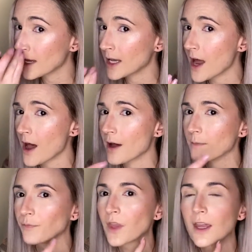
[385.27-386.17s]

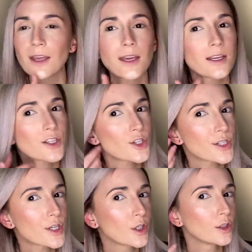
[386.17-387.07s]
It is
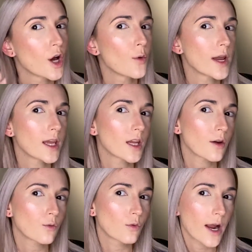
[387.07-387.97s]
just glowing
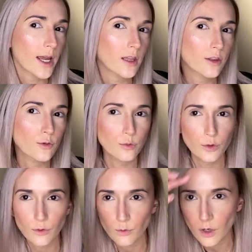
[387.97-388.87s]
right
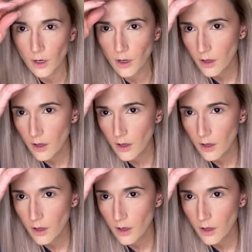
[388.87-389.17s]
through